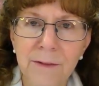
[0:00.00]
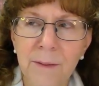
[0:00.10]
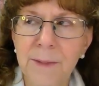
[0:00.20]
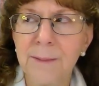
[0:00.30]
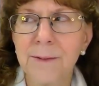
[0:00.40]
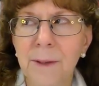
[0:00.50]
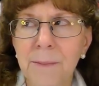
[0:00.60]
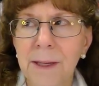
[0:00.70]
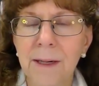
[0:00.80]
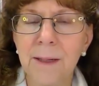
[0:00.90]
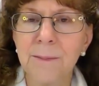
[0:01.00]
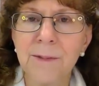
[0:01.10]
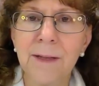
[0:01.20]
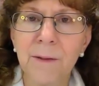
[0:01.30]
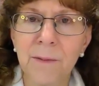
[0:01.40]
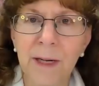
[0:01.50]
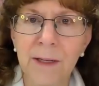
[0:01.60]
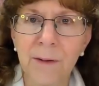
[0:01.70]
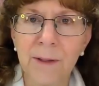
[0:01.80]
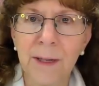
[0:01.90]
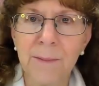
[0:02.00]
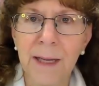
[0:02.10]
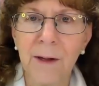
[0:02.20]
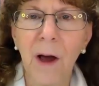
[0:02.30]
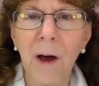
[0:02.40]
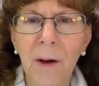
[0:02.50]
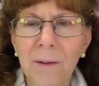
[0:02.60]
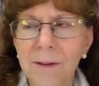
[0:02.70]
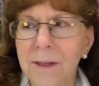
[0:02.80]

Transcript: Sometimes something comes on the radio and I'm like, Oh,